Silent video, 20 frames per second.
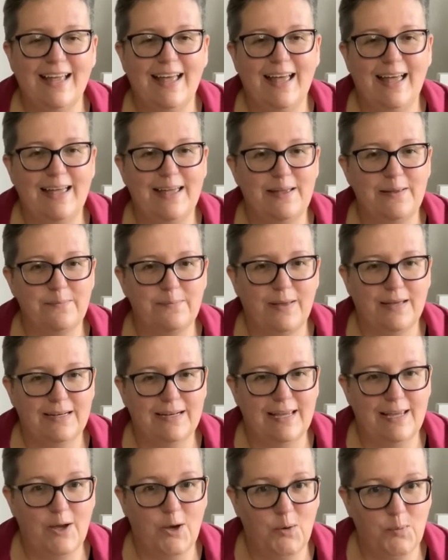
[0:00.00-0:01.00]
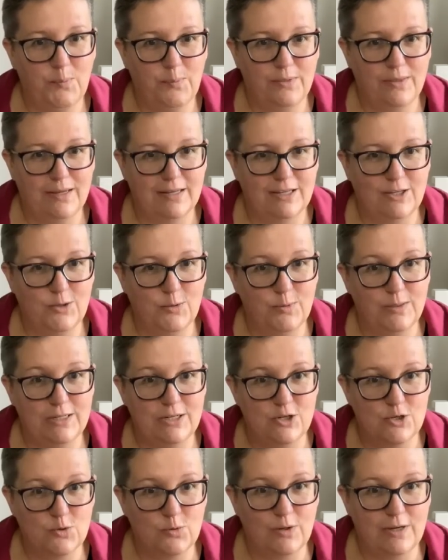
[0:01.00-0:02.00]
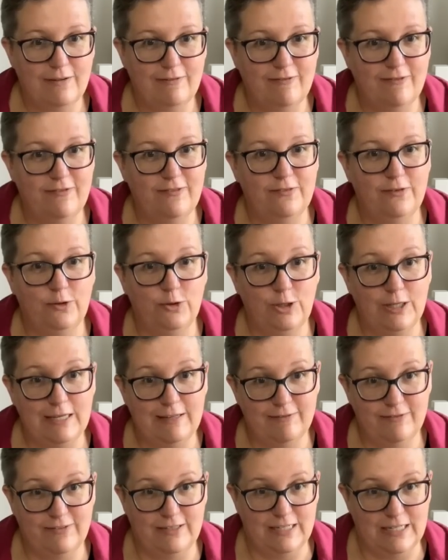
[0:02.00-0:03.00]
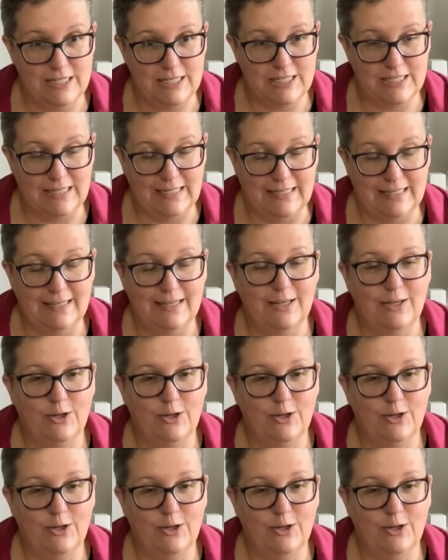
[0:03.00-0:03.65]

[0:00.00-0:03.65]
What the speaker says: And I hope that you enjoy fully finishing